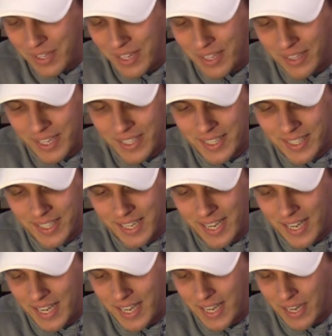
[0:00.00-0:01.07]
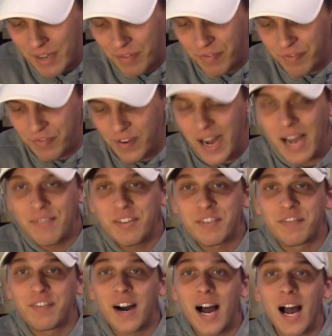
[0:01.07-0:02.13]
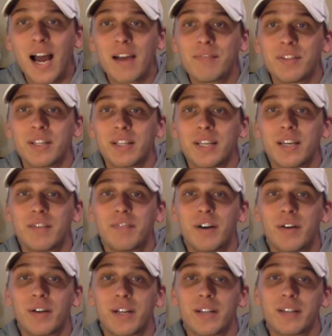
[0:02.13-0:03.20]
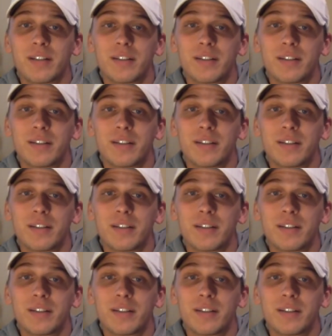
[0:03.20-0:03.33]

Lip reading: let's see. 5-5 the league voted.